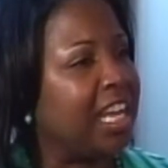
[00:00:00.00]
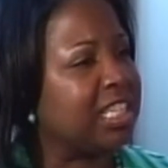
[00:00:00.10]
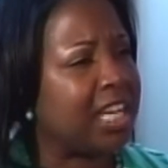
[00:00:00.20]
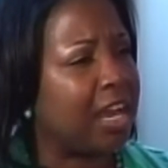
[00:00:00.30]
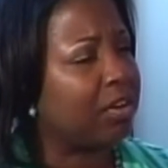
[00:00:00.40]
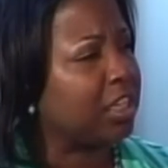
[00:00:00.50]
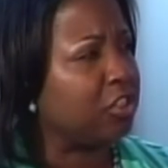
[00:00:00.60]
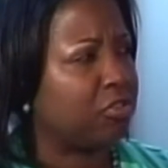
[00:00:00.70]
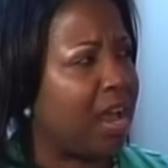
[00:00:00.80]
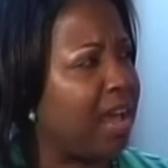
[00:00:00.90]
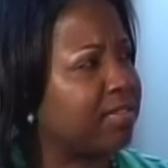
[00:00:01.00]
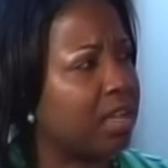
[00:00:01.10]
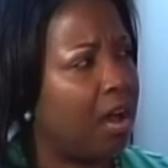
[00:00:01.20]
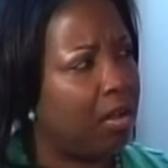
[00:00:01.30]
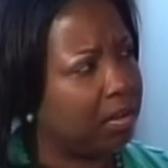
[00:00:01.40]
Integrity drives
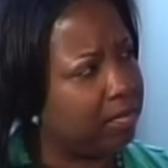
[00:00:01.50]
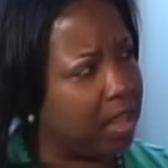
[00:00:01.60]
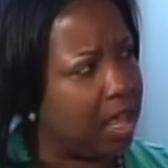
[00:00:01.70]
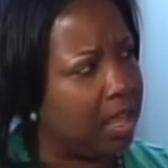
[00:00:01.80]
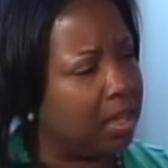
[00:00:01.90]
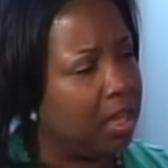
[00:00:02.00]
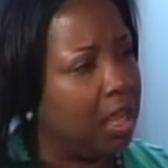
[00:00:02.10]
all of that.